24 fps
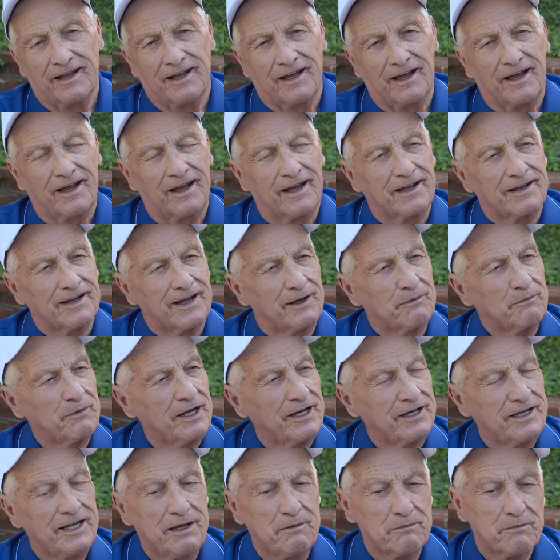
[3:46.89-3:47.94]
And I
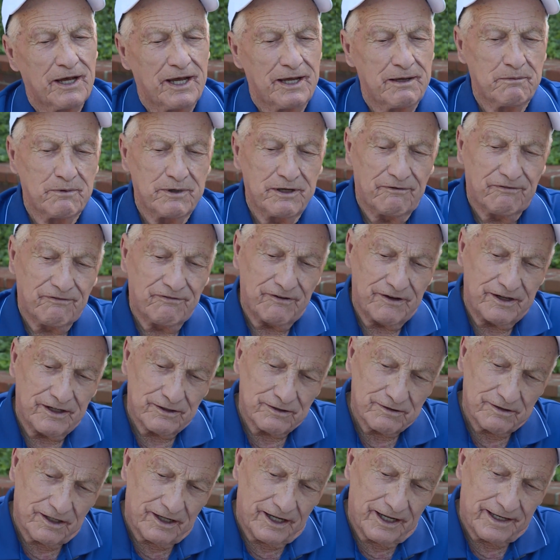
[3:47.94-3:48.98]
mean, he made me
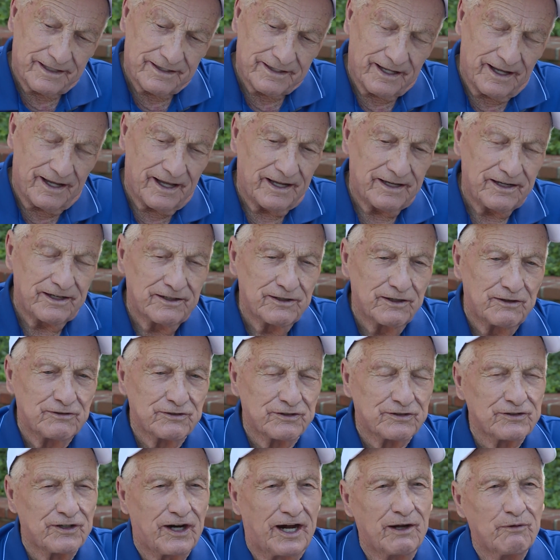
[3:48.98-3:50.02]
feel like that, you know.
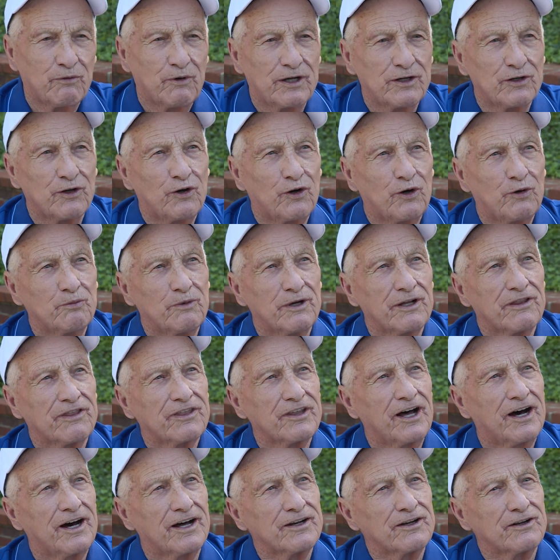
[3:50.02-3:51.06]
So I went home and
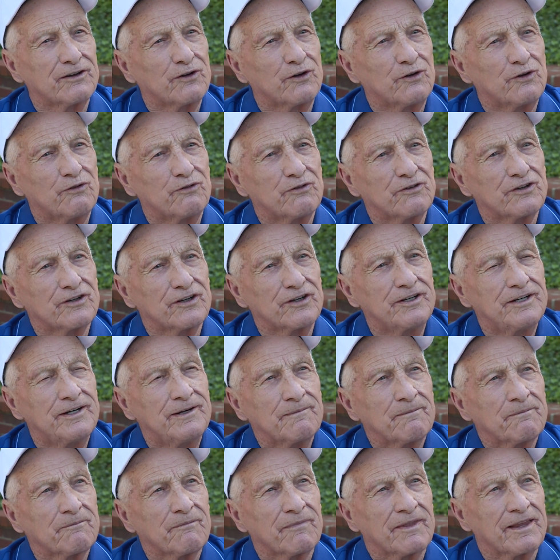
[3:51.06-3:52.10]
thought it over.
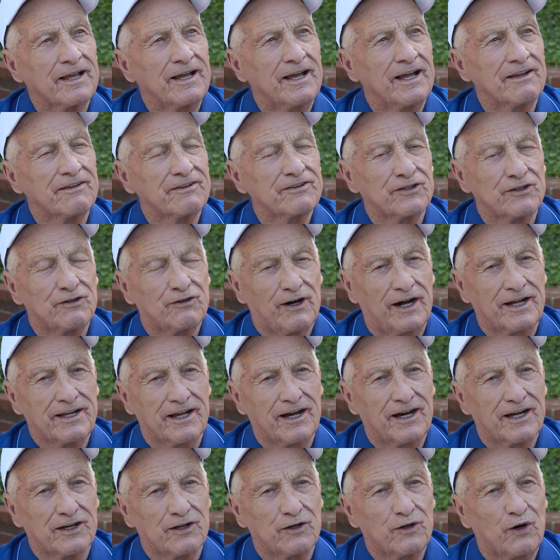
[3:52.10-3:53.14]
And so I
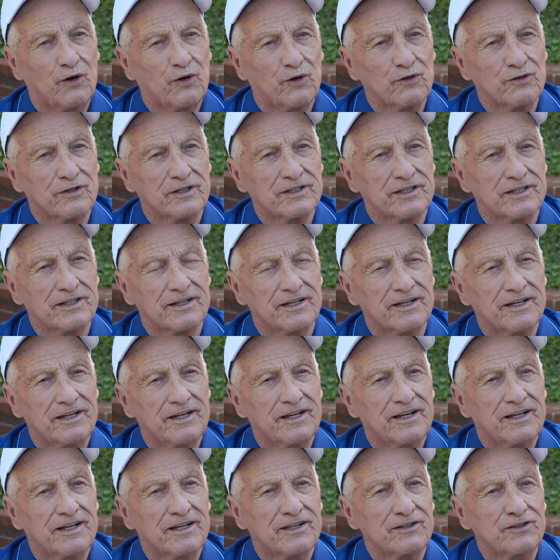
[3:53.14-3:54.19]
got a hold of the
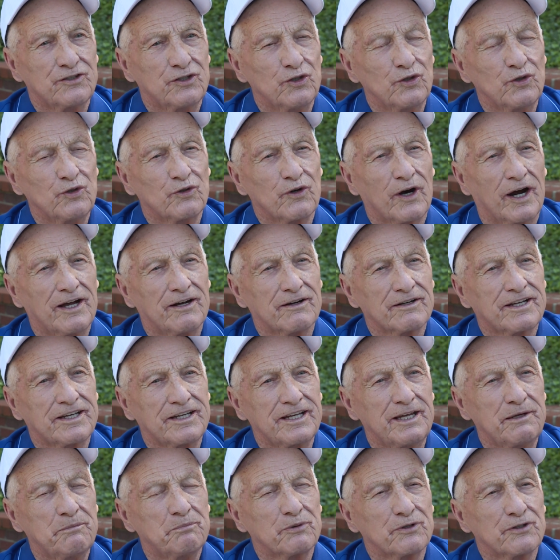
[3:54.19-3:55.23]
2
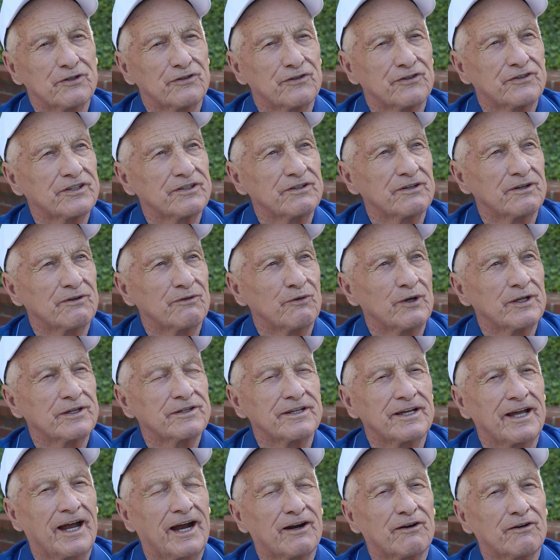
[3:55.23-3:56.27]
groundkeepers with
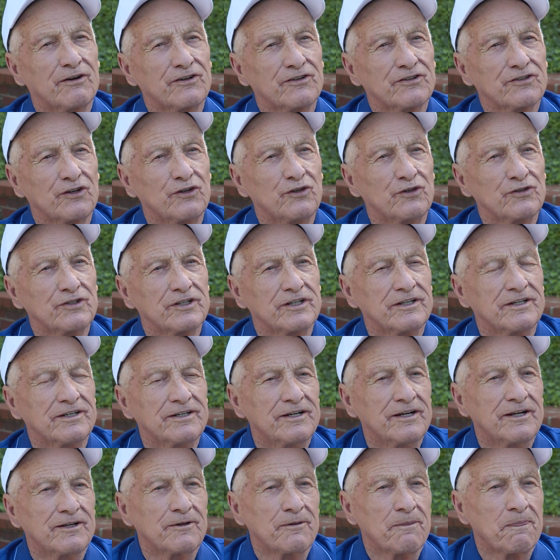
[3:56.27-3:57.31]
the Arizona
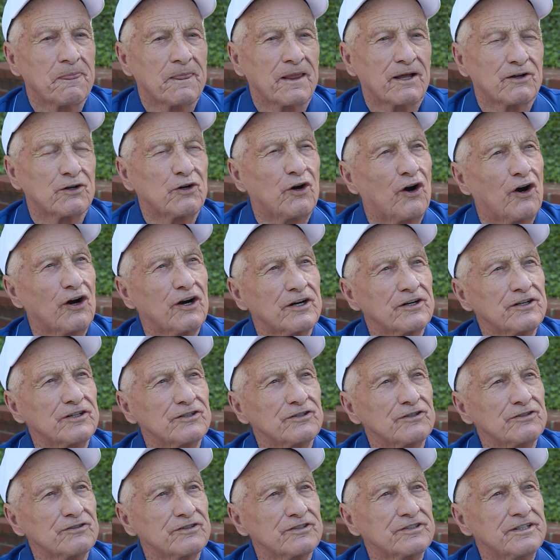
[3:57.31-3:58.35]

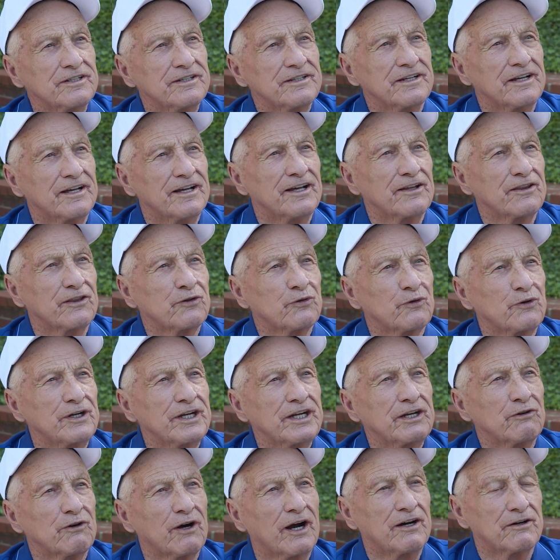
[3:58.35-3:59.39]
Cardinals and 3
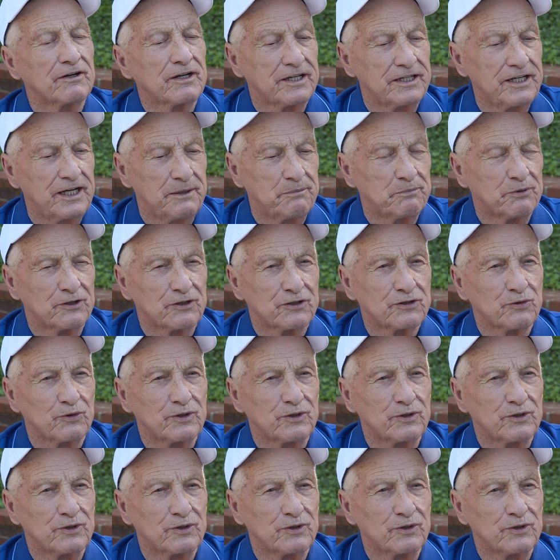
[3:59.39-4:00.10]
groundkeepers